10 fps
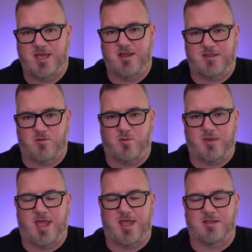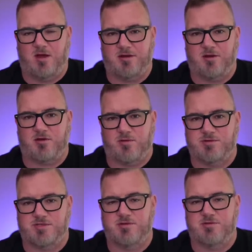There will be a longer
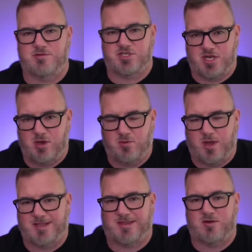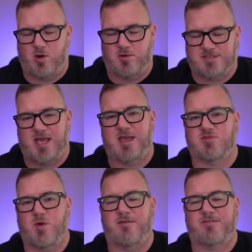cruise news show at the normal time,
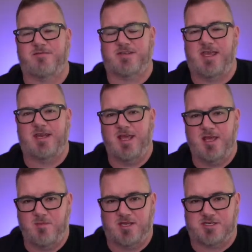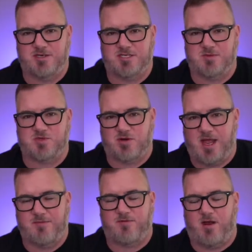12:15. Make sure you
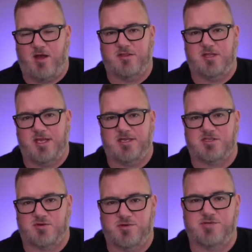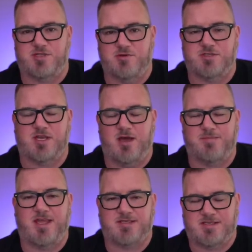subscribe for all the latest cruise news
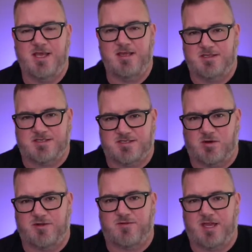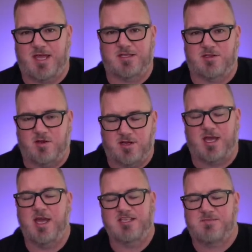updates. This is Tony for La Lido
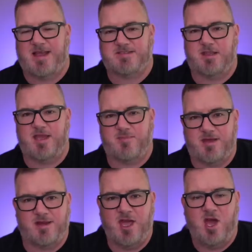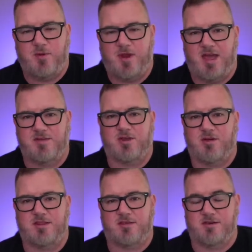Loca. Smash the like button. Hope you're having a
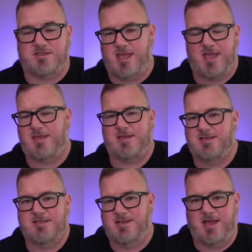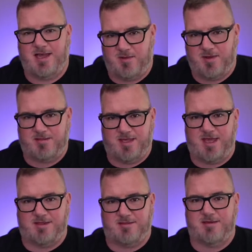great Thursday. How about
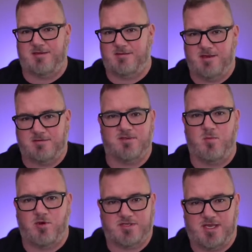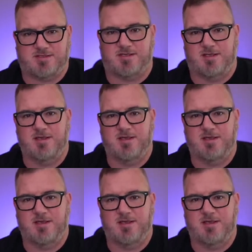that? No more testing.